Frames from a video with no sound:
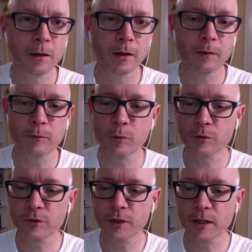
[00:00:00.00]
Of
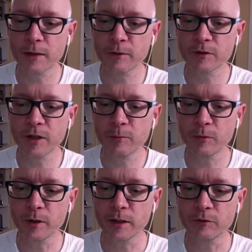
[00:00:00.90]
course, I have an example
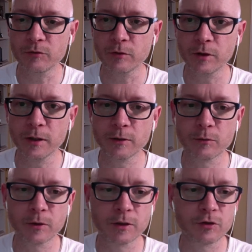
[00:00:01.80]
that I
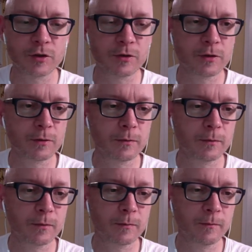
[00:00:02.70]
literally just
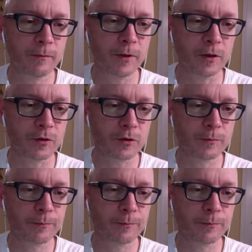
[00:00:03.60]
finished.